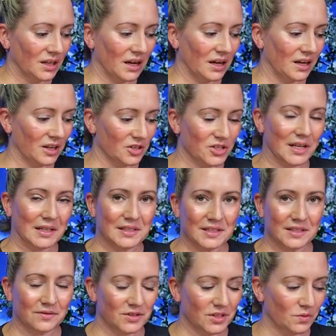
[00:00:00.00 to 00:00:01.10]
uh, are
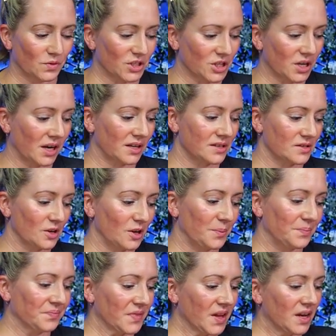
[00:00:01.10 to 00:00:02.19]
sensitive to witch
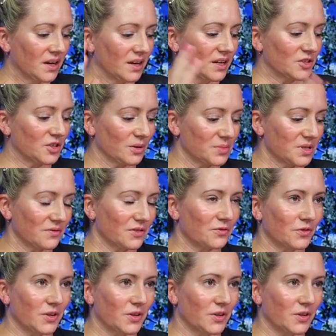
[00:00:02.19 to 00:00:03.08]
hazel. In terms of the